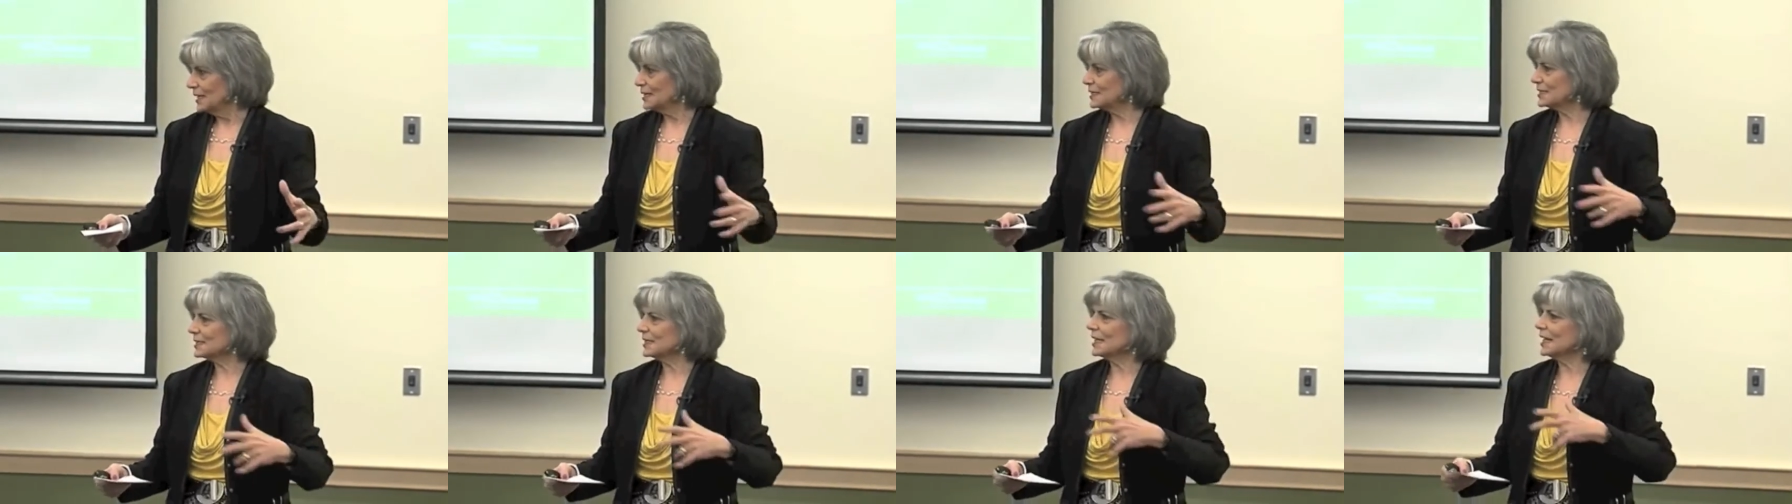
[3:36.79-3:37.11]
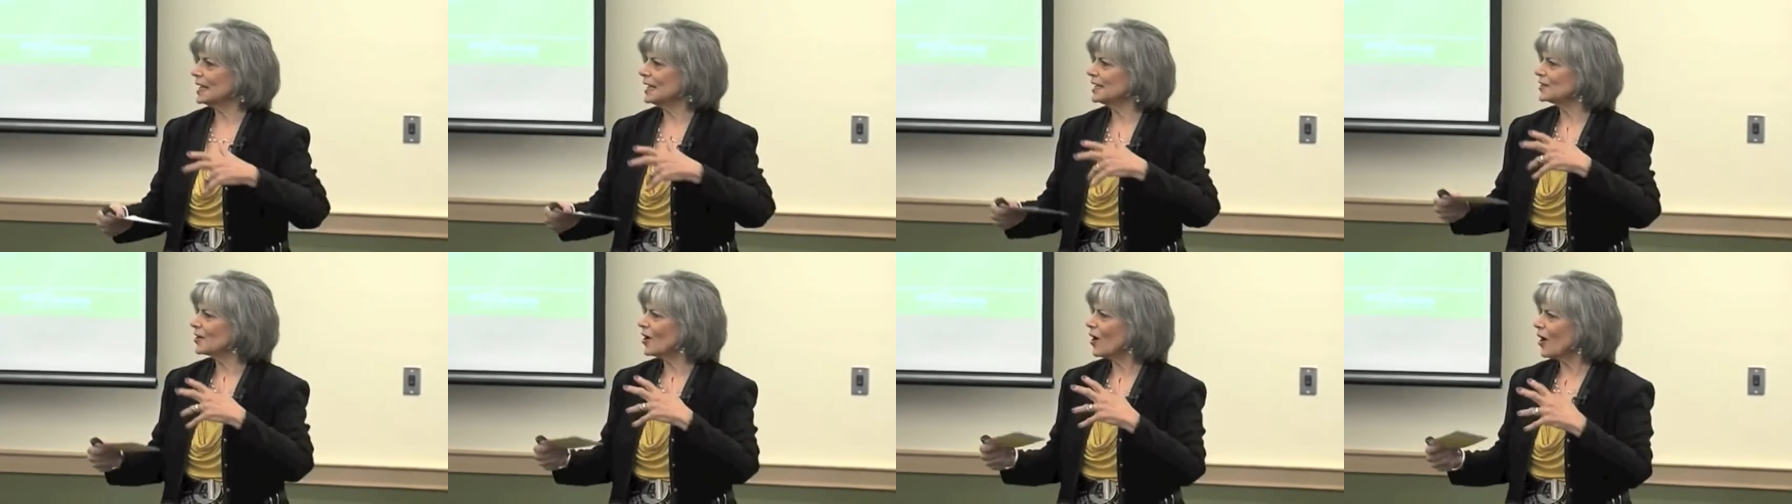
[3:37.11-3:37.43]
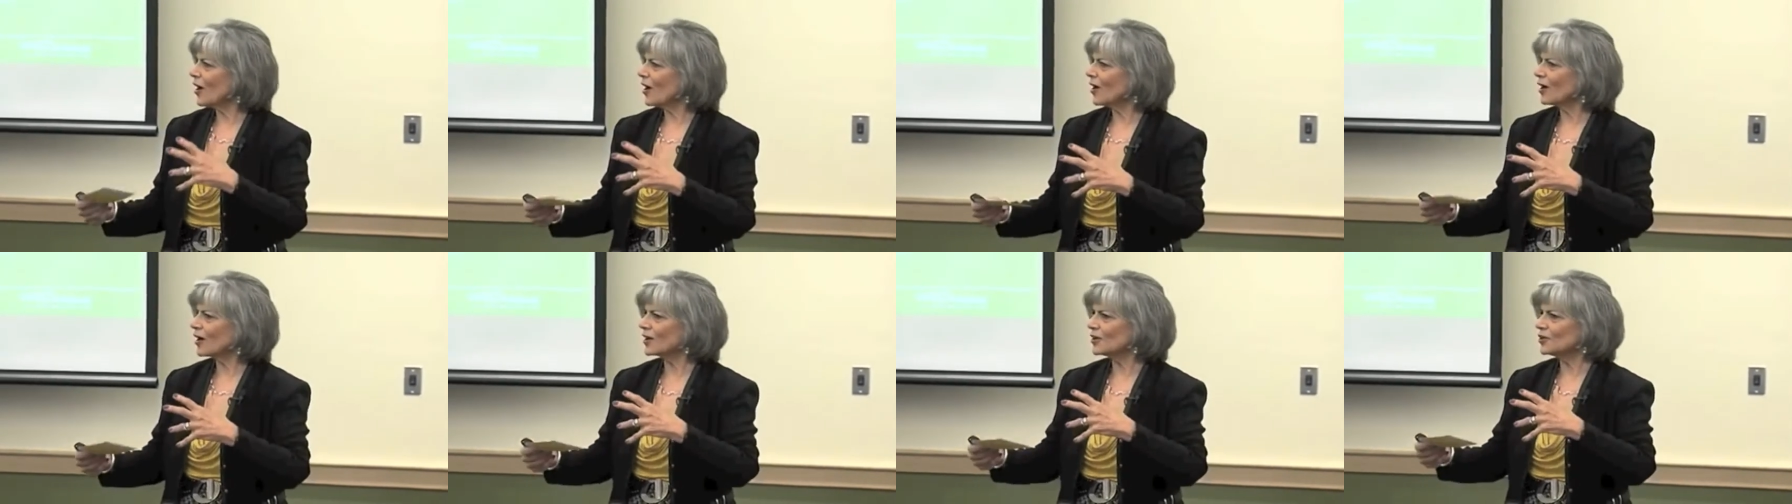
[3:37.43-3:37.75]
You see, in
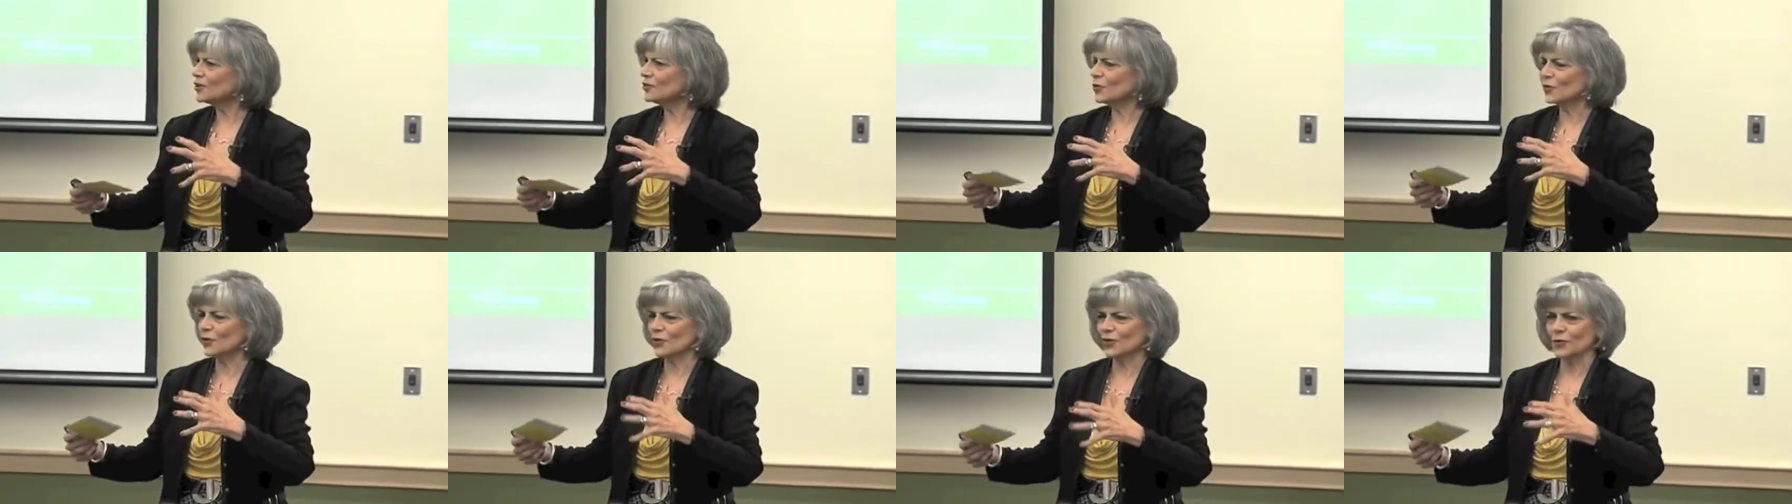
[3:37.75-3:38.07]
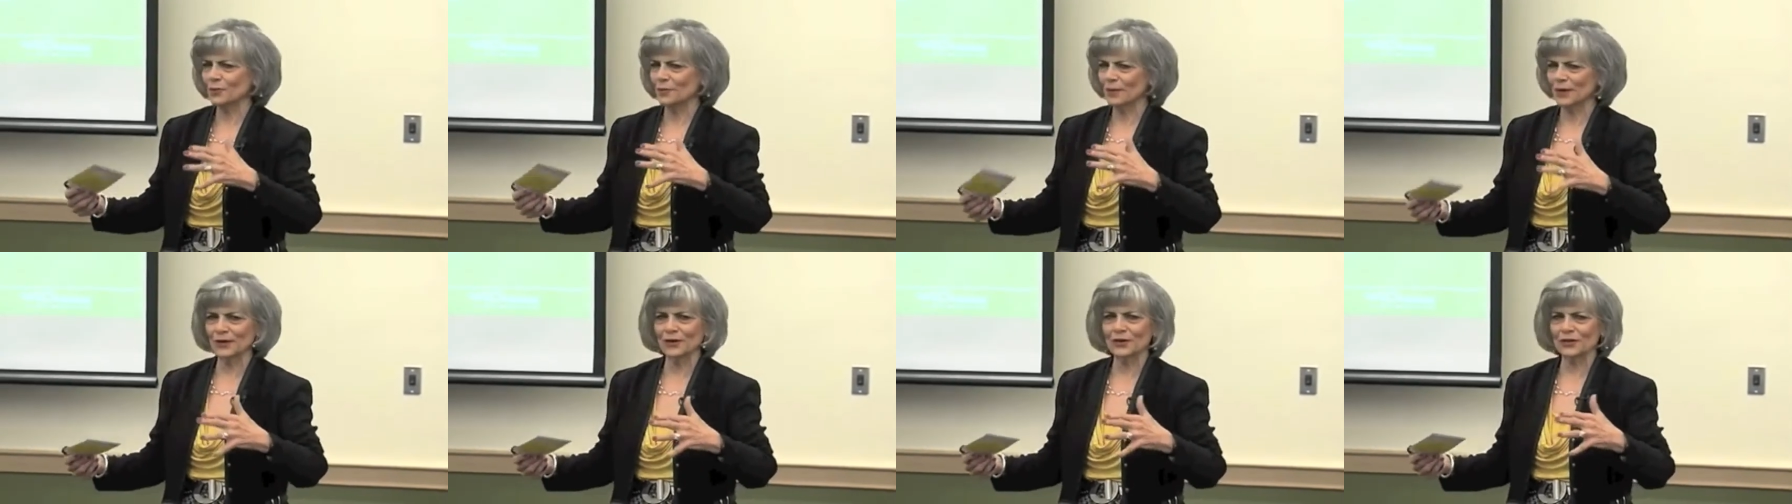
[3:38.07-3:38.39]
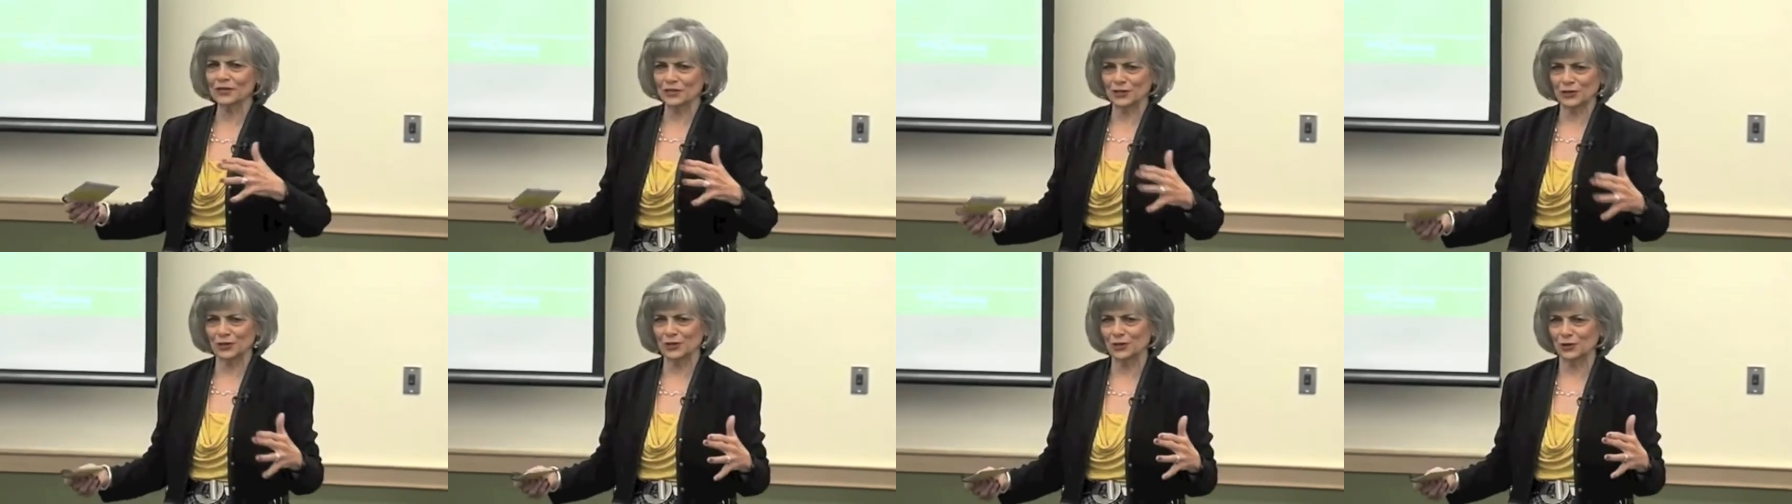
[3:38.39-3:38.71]
our North
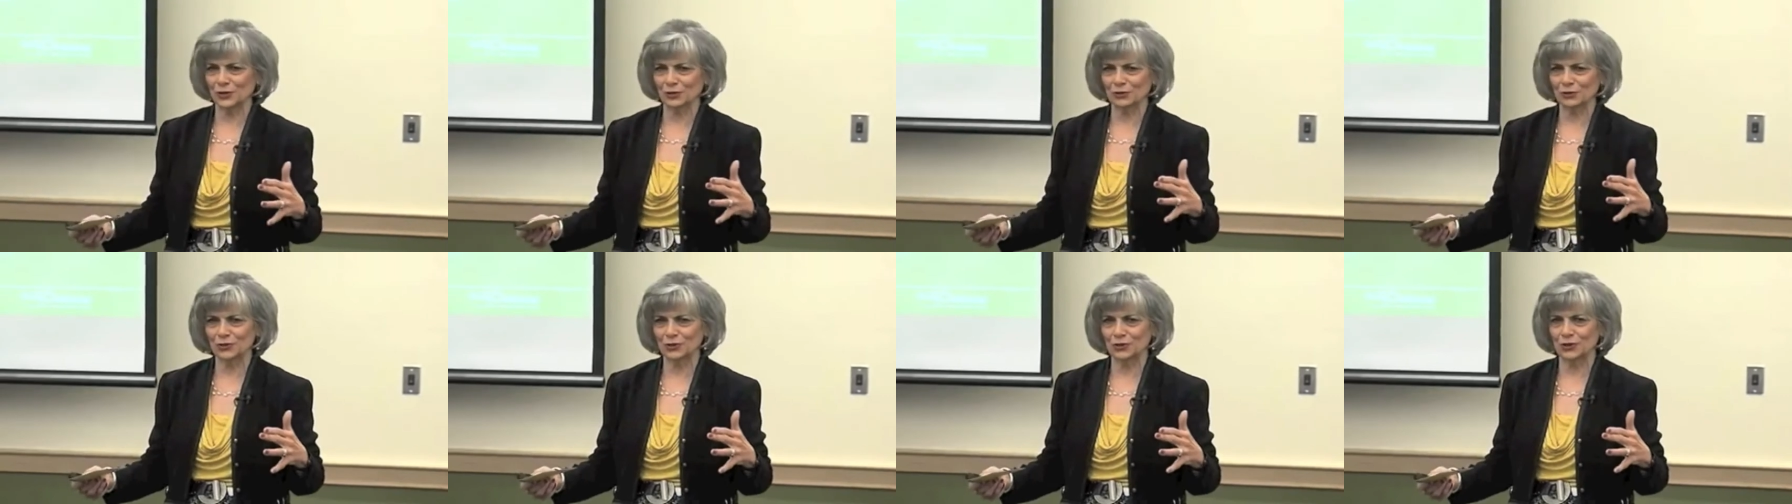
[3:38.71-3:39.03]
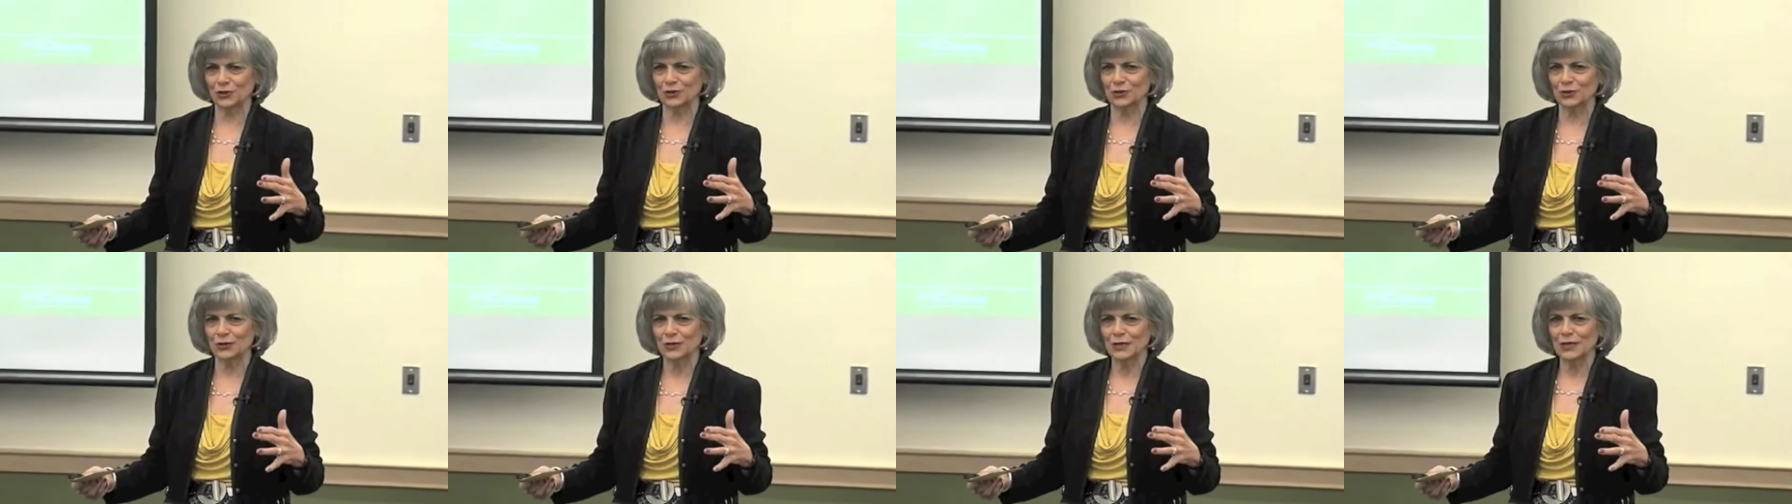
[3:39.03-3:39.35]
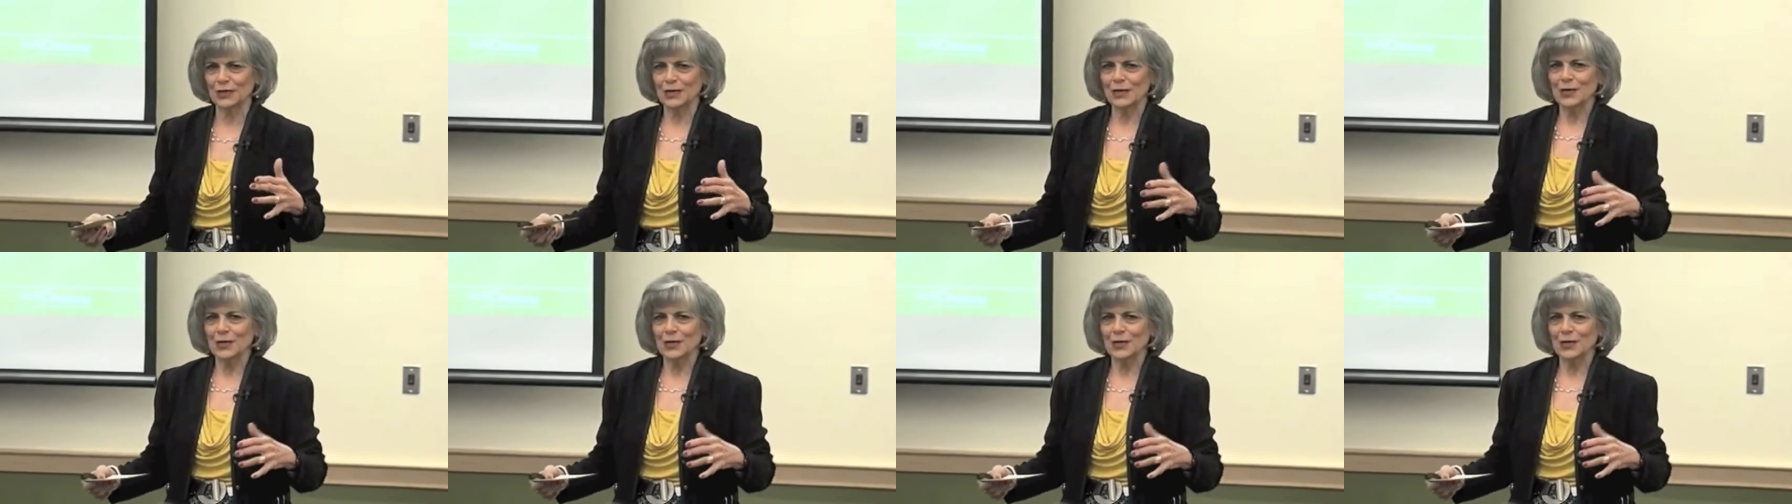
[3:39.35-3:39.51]
American culture,